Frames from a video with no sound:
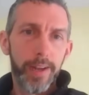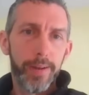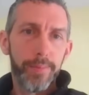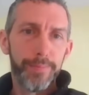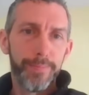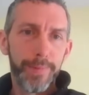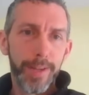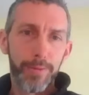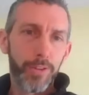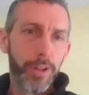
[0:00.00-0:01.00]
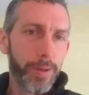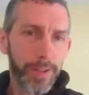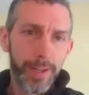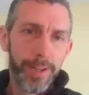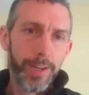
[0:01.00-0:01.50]
I was on
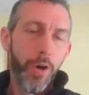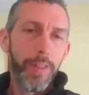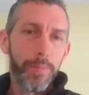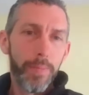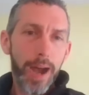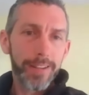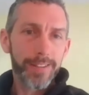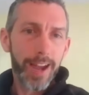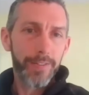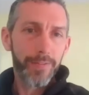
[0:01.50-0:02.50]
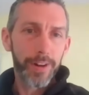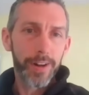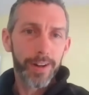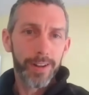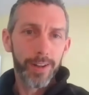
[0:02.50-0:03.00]
the buy side
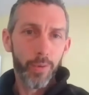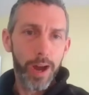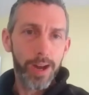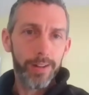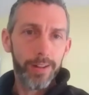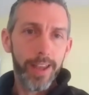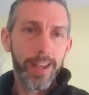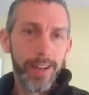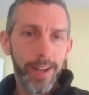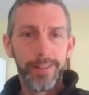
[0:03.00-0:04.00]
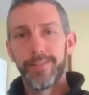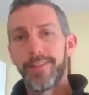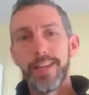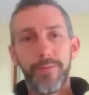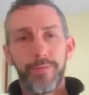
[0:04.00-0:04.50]
for a while and
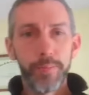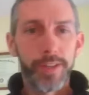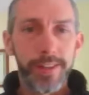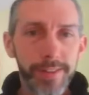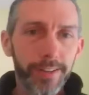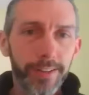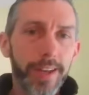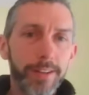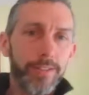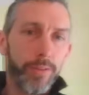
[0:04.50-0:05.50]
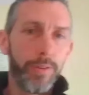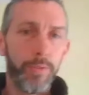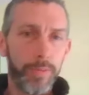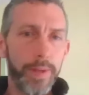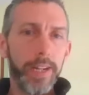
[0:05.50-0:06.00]
then flipped to the sales side. So
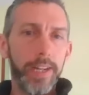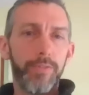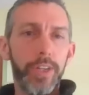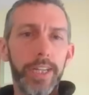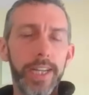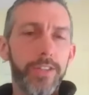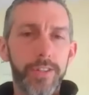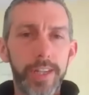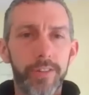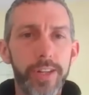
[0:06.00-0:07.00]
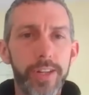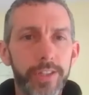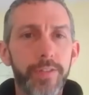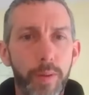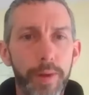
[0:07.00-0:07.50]
it's been a really interesting
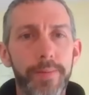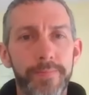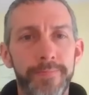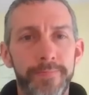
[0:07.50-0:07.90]
transition for me.